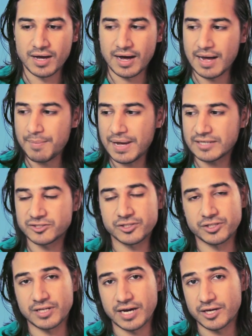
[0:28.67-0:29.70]
I'm
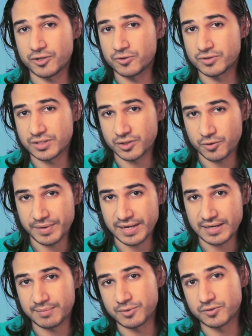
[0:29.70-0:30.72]
actually not using
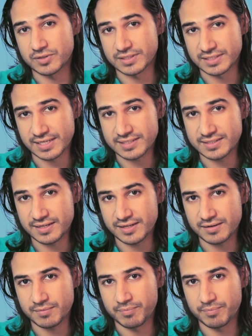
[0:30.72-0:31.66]
Notepad, I'm using TextEdit,